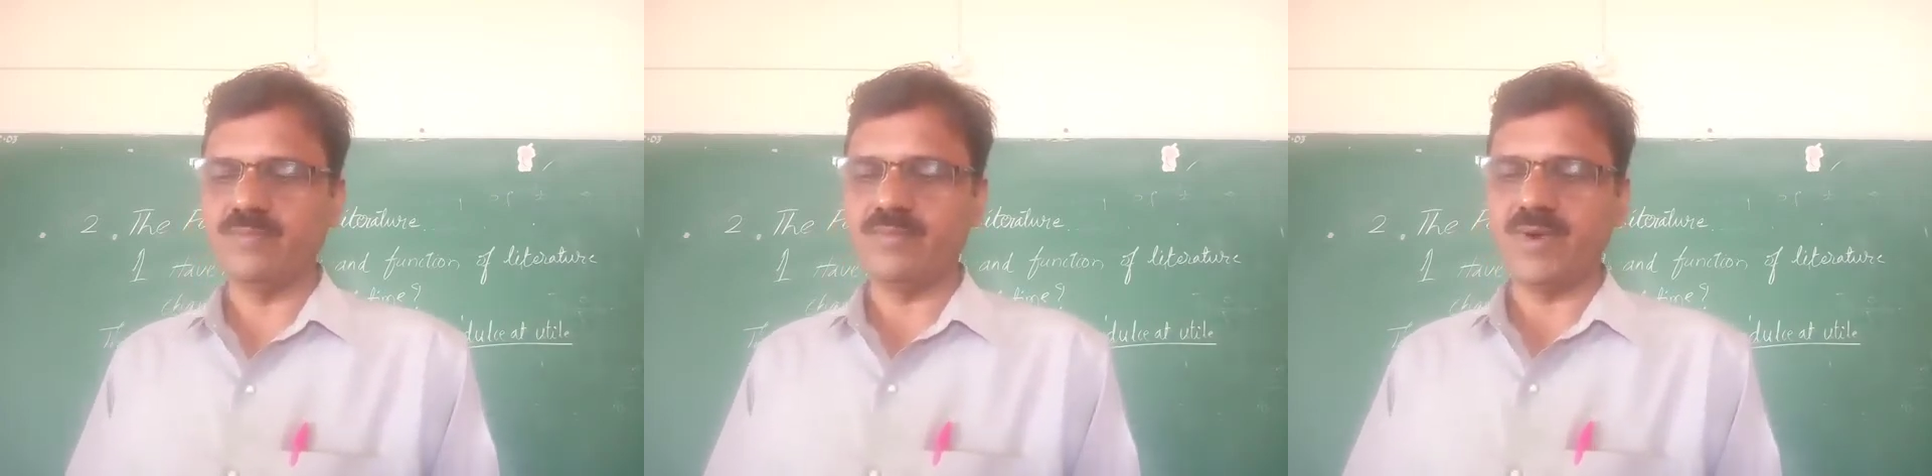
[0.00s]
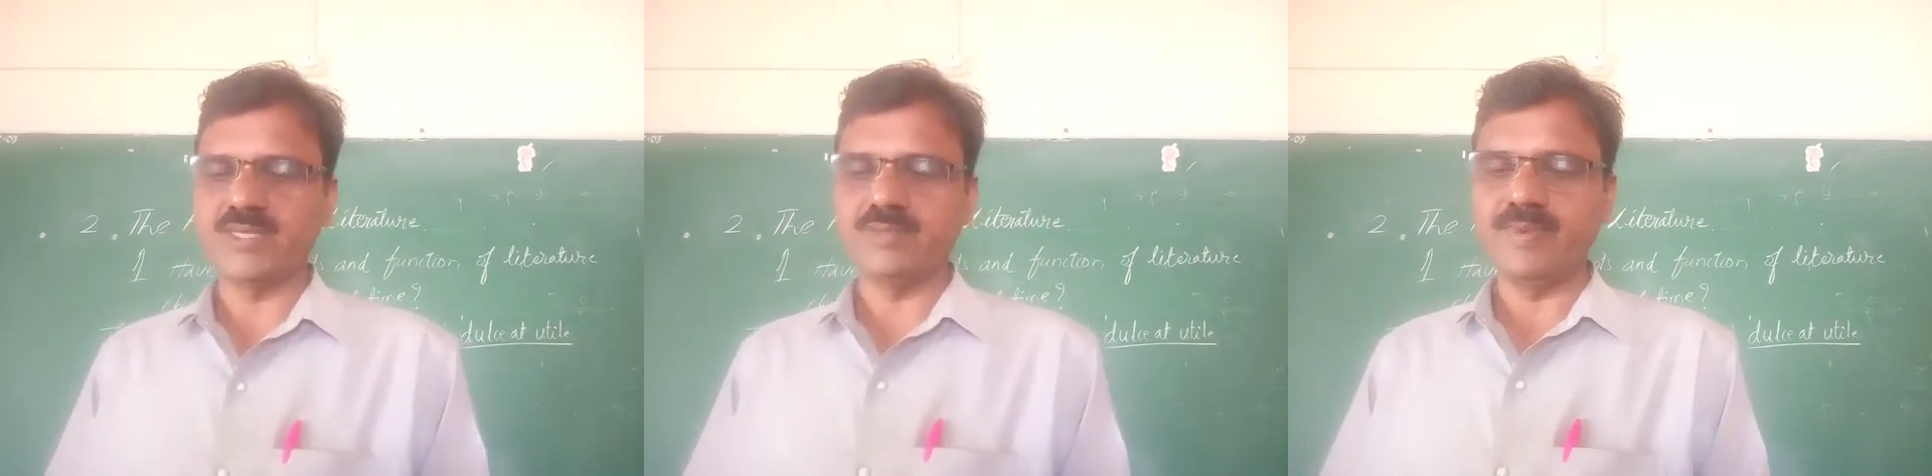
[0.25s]

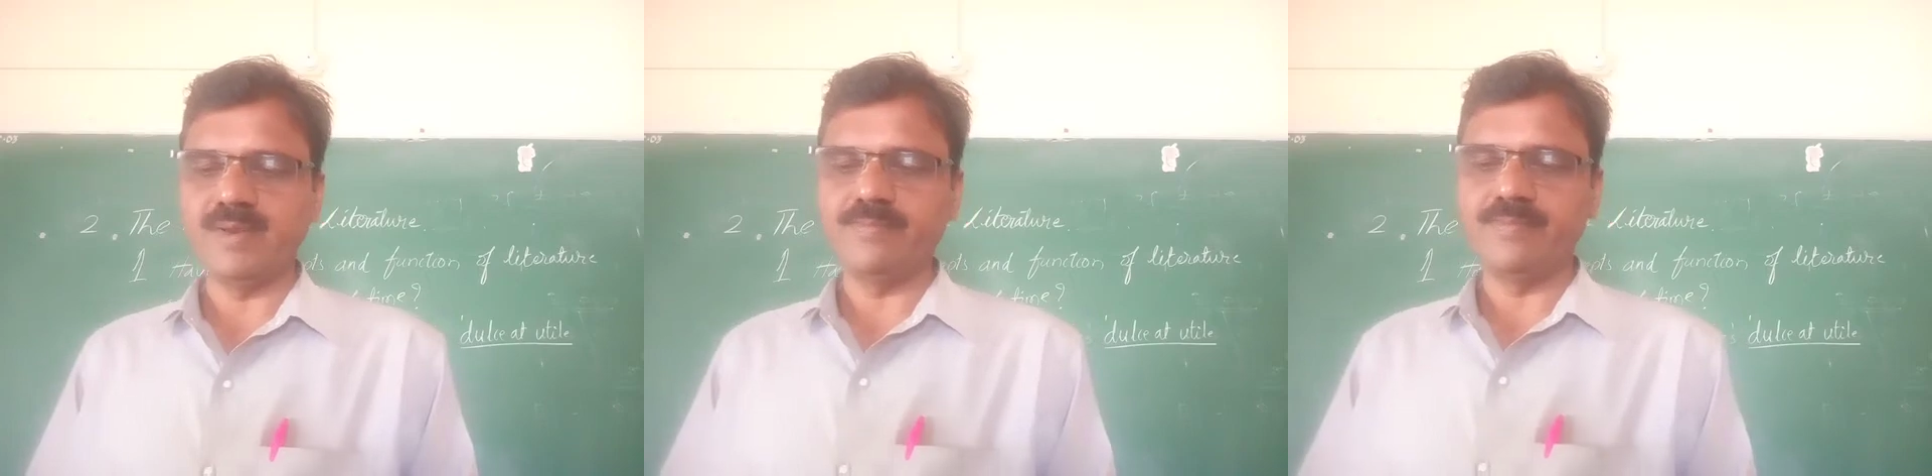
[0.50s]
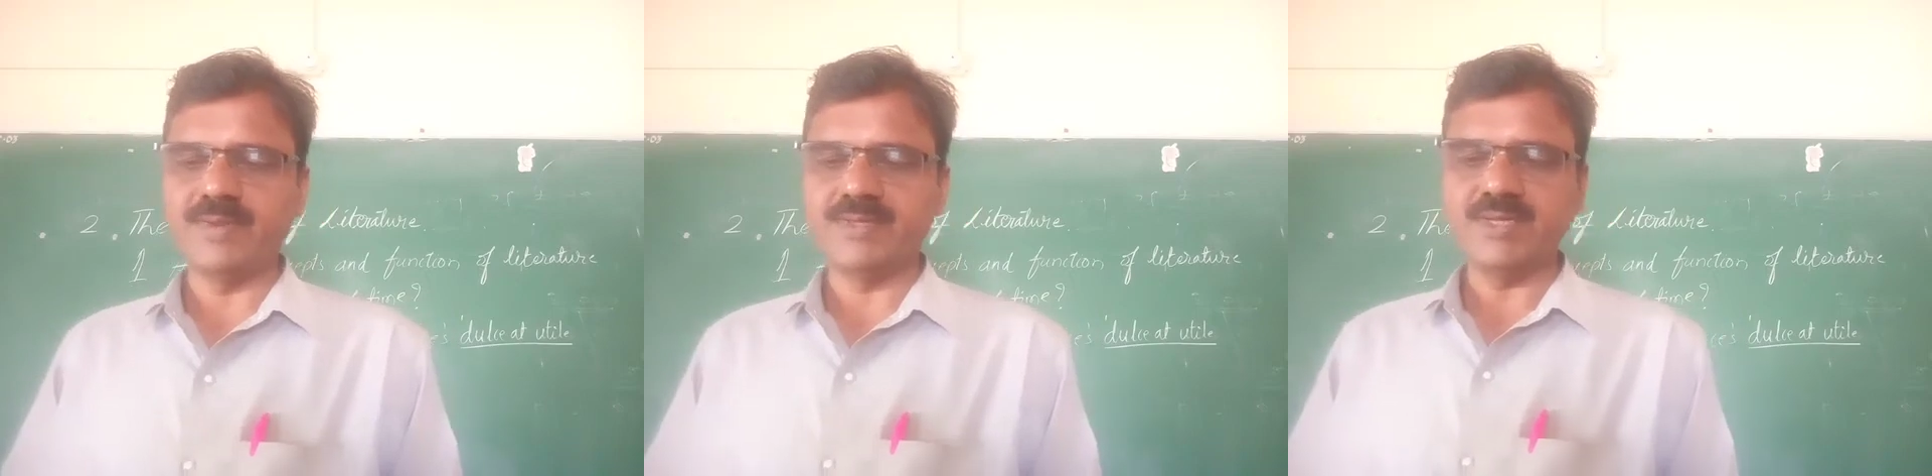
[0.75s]

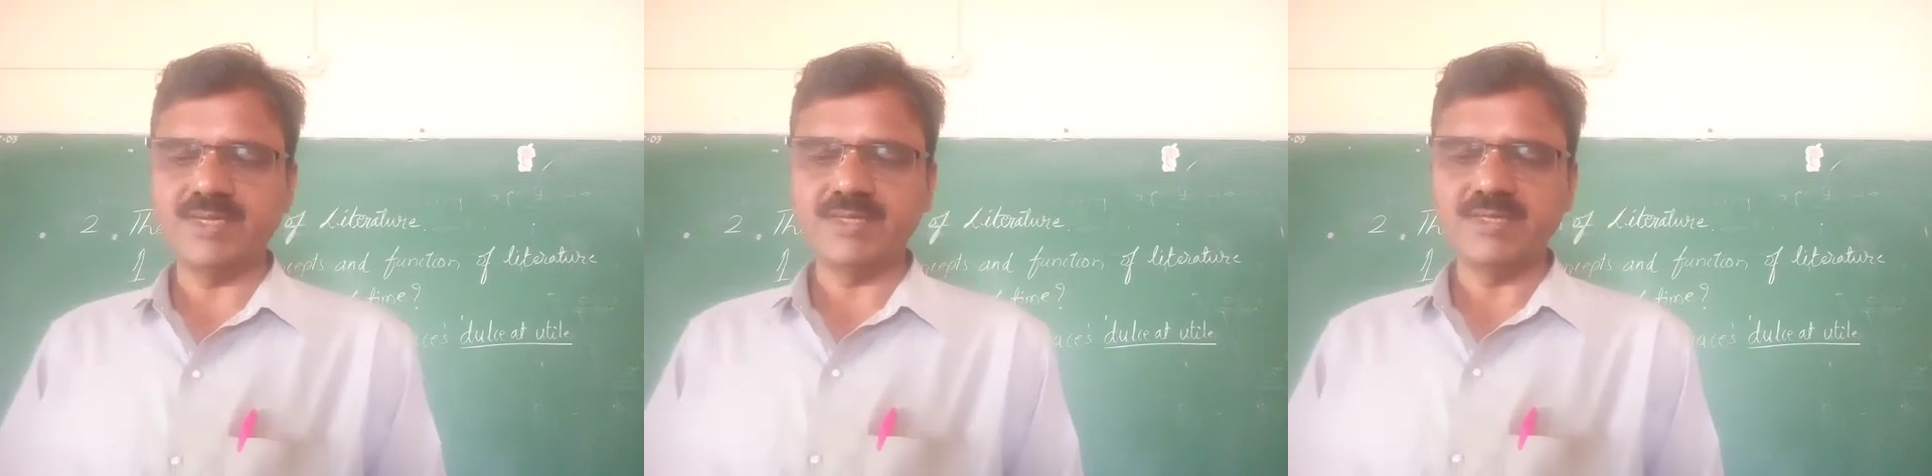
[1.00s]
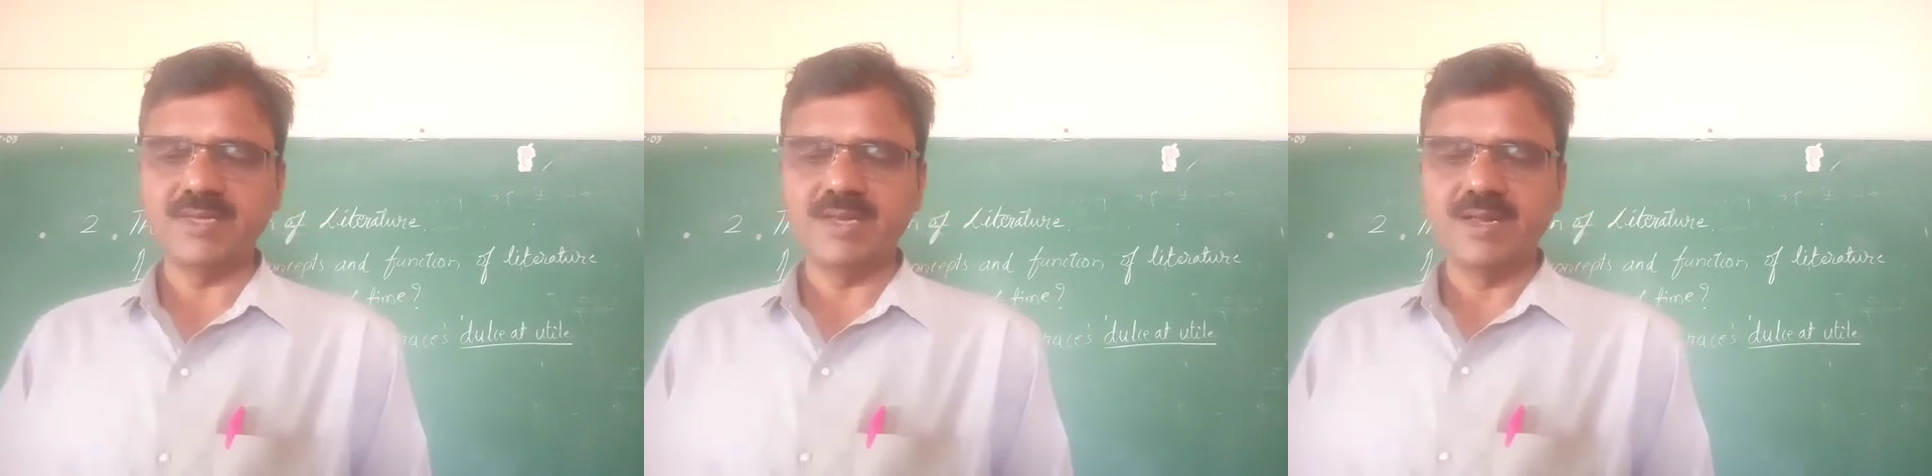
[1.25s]
possible
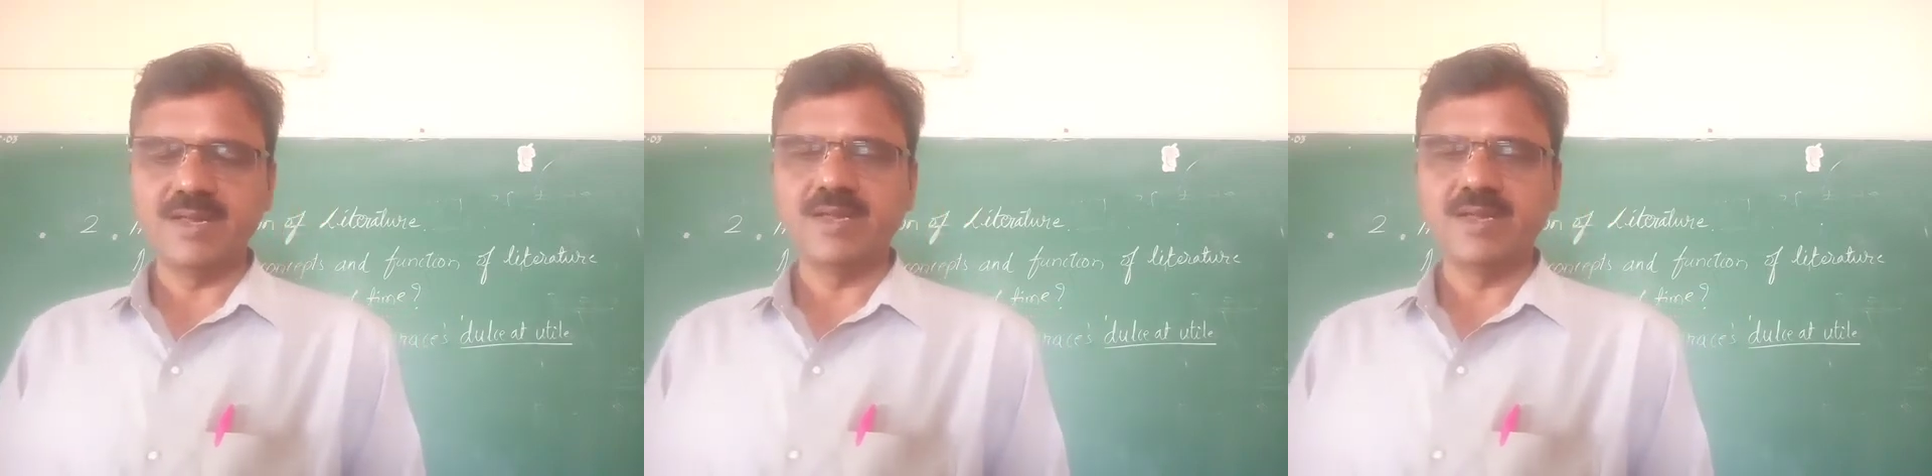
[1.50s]
pleasures,